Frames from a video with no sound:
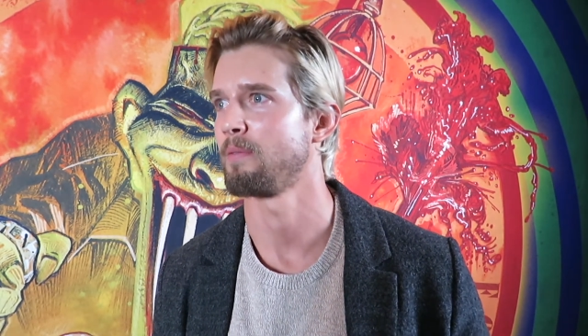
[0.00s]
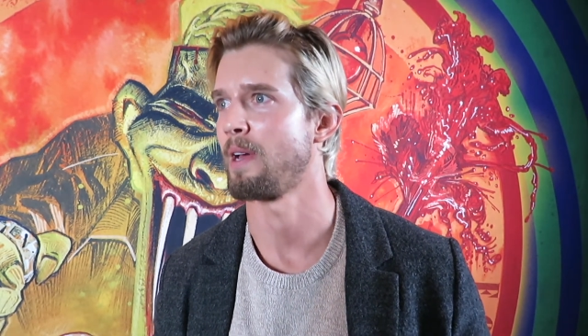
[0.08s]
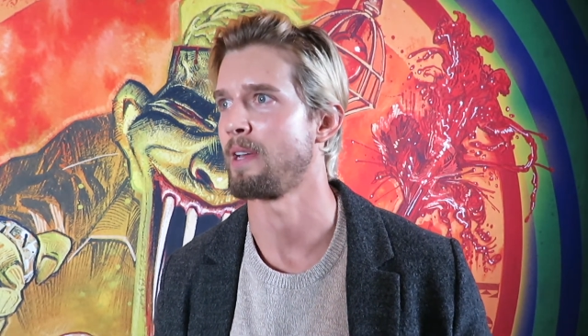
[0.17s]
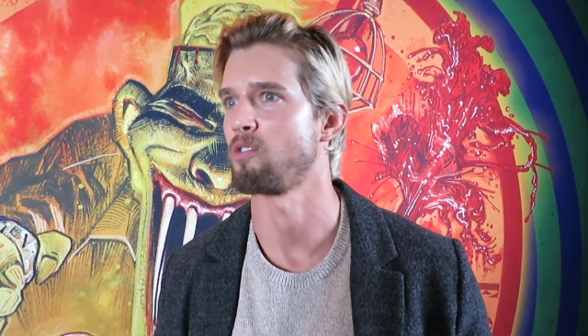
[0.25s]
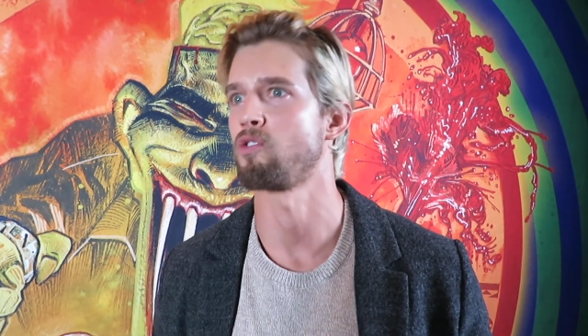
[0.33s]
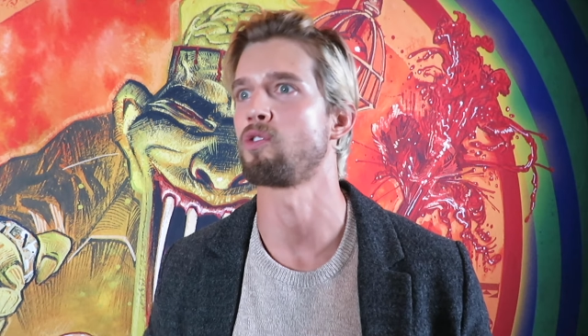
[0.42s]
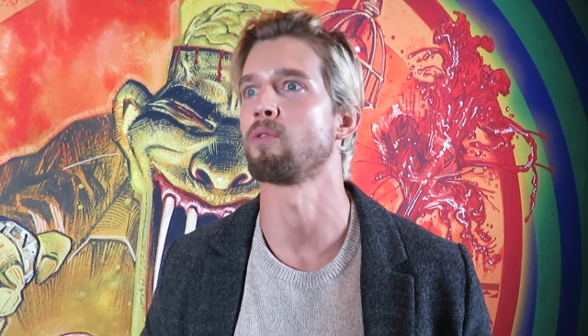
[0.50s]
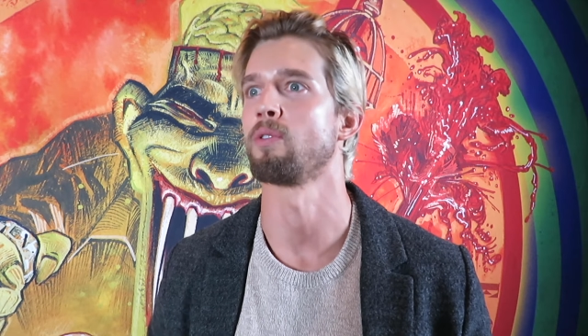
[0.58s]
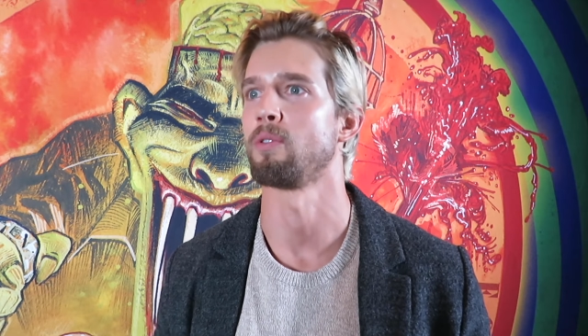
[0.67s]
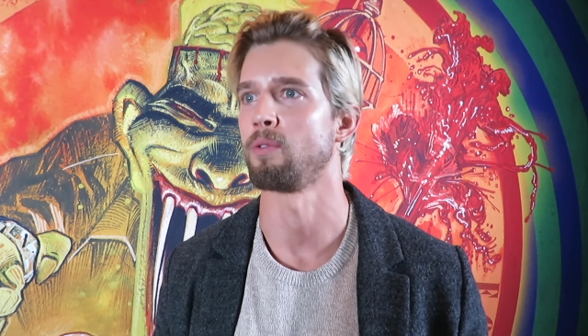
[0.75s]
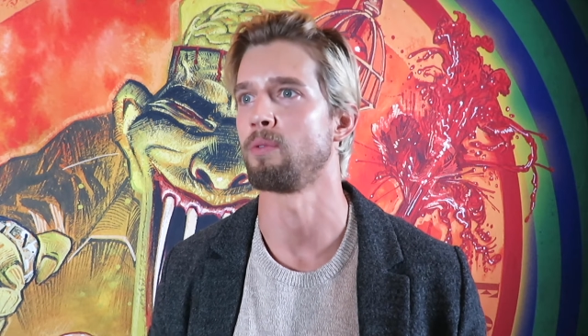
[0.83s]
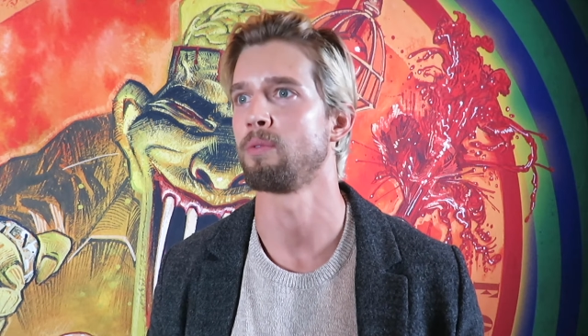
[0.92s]
as
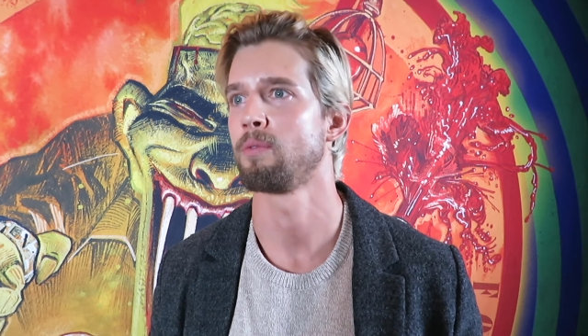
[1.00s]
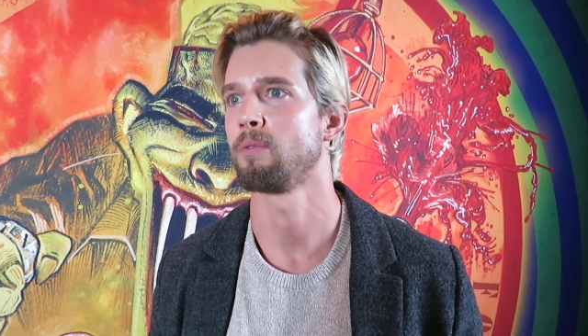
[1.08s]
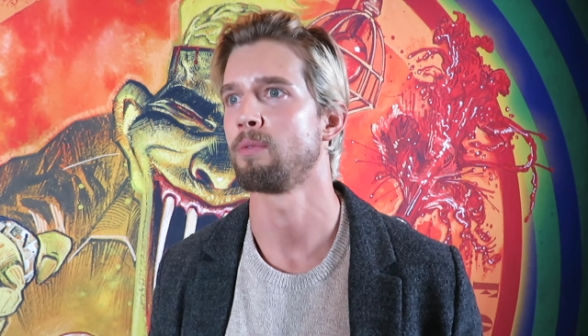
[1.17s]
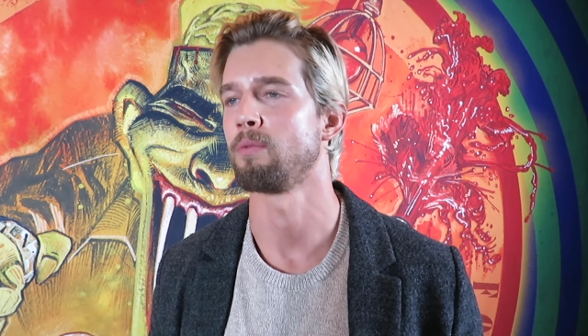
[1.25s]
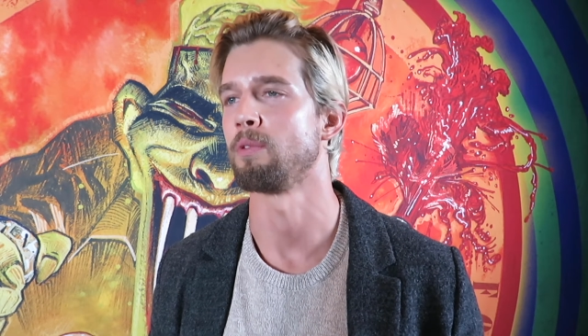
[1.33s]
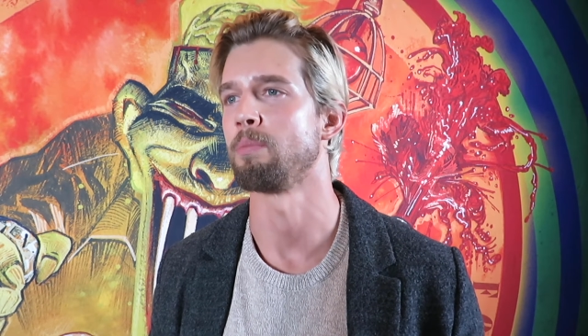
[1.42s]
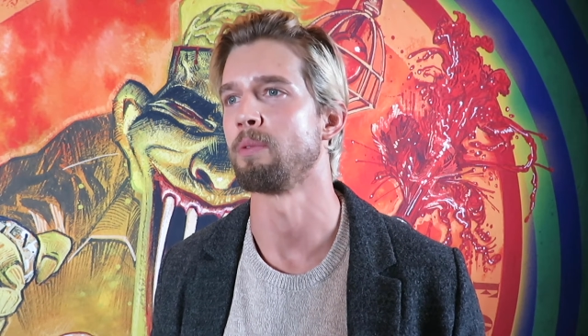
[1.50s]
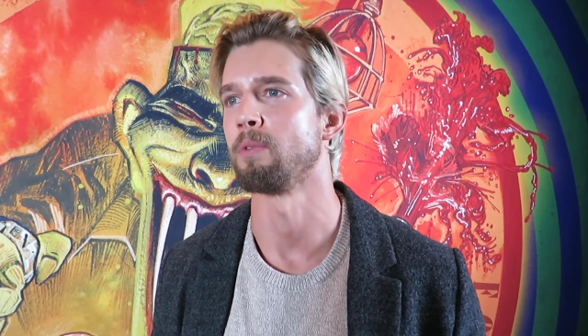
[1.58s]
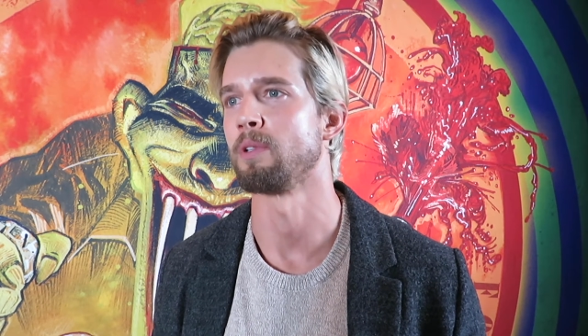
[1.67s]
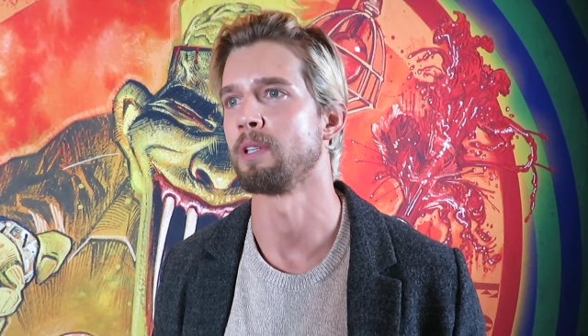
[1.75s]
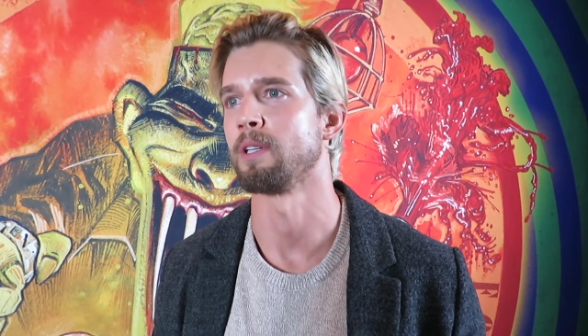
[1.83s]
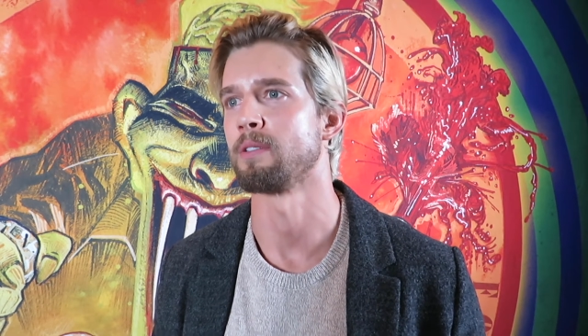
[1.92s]
Drew, would be
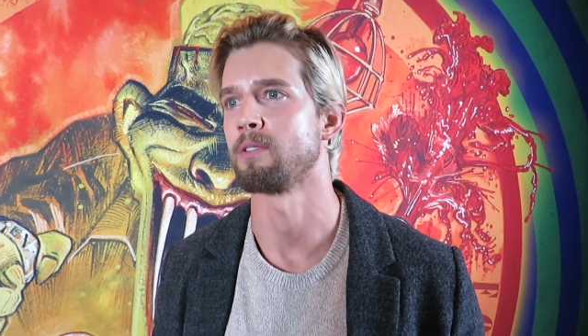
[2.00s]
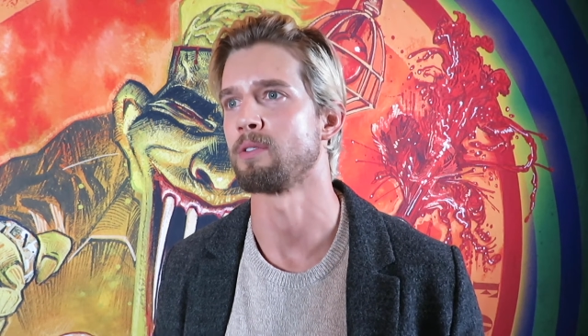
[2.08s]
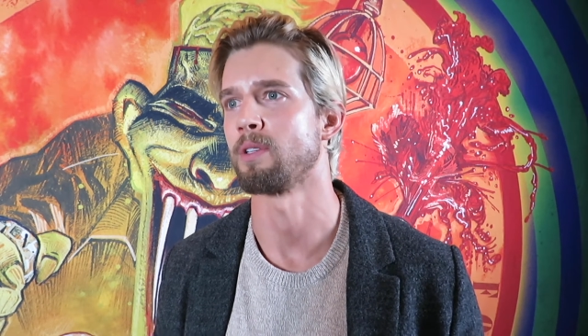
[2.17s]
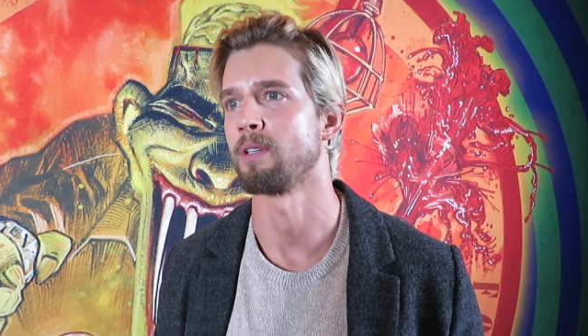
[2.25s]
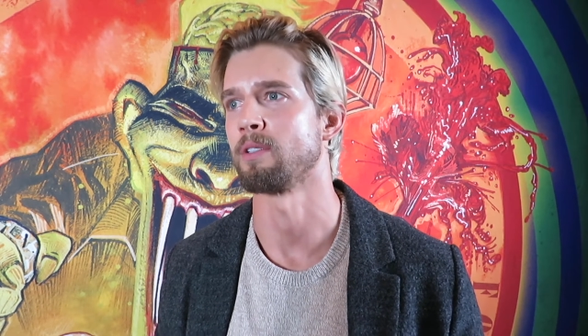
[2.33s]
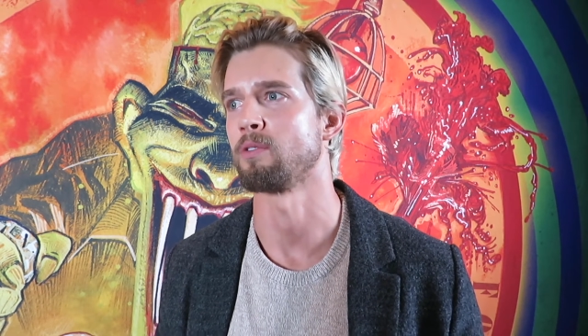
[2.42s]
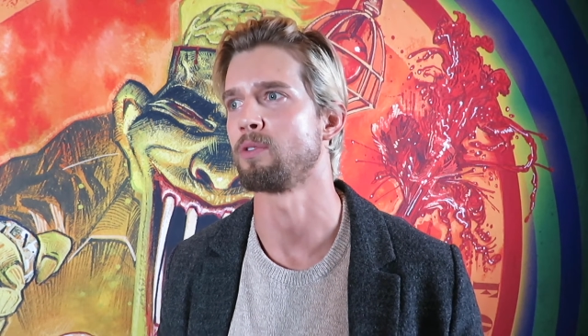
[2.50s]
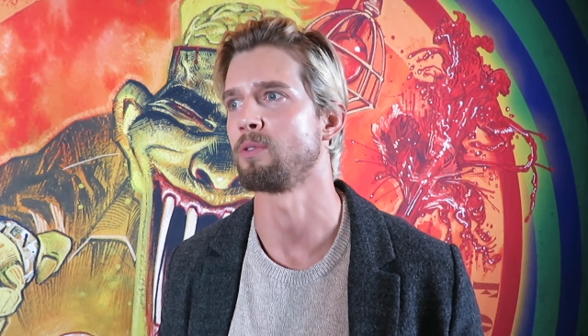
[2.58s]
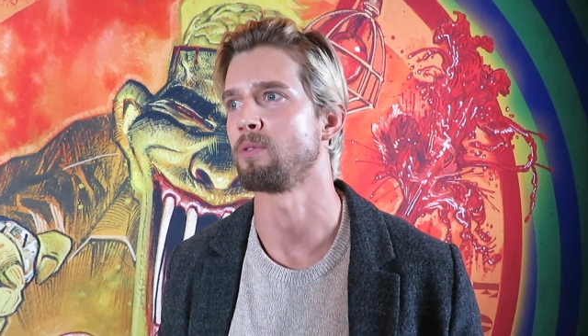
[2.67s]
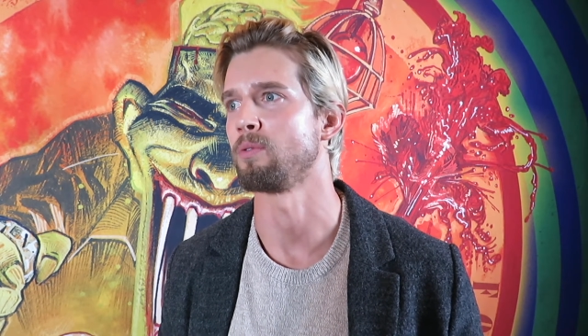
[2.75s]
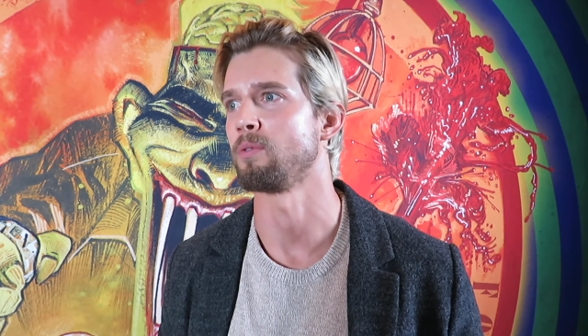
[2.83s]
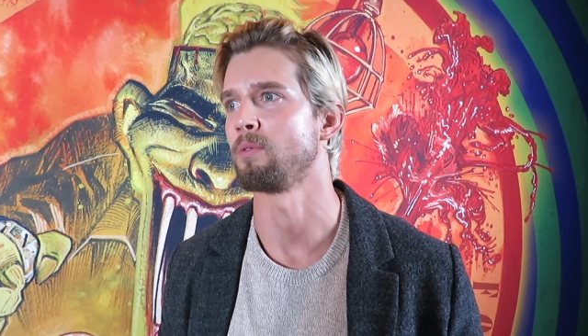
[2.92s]
really interesting
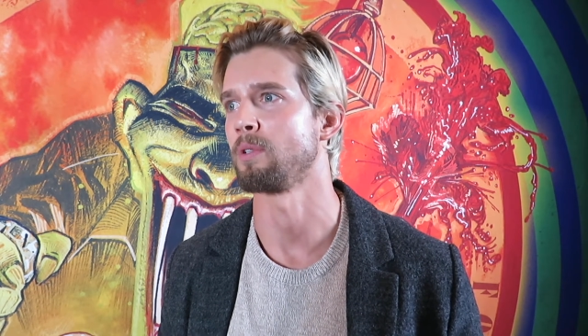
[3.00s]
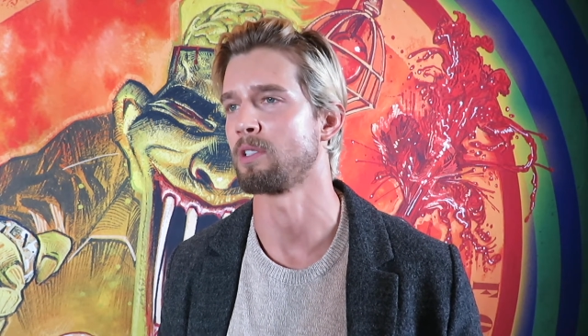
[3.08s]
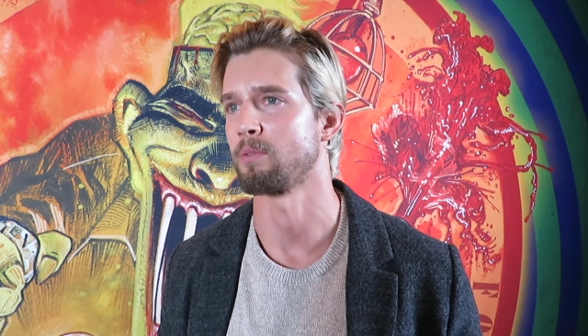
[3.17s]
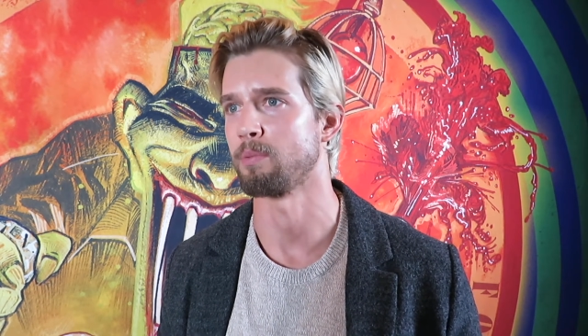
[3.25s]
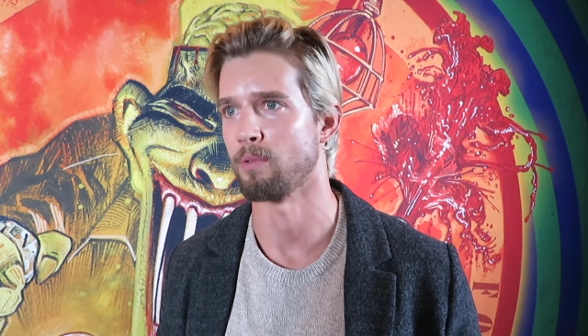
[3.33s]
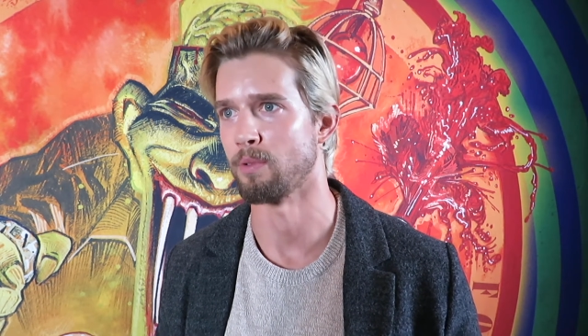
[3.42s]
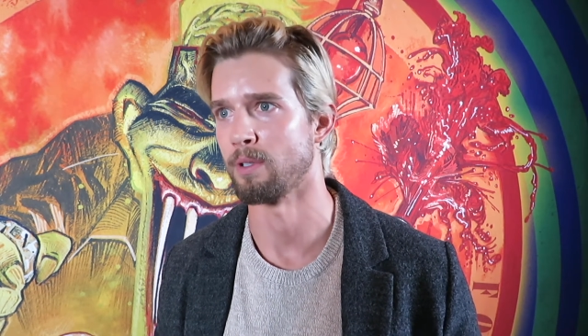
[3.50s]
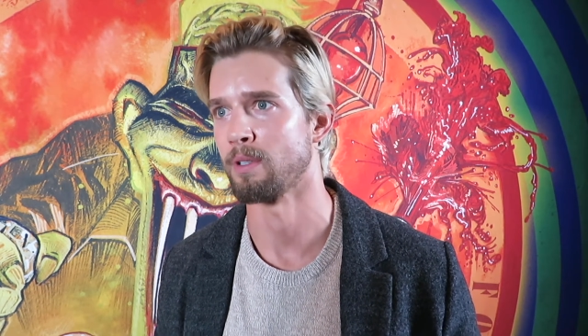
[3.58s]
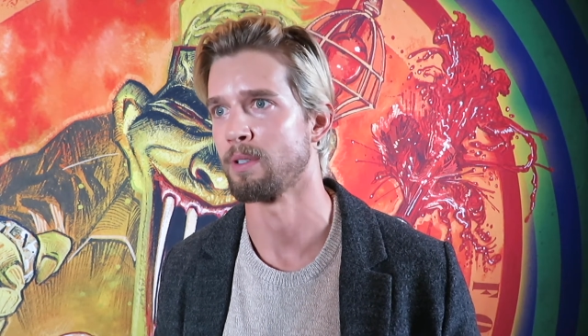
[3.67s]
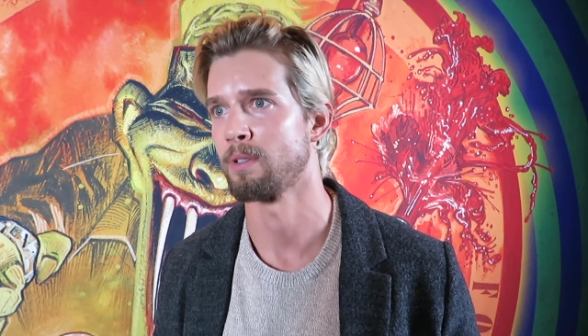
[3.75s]
to explore.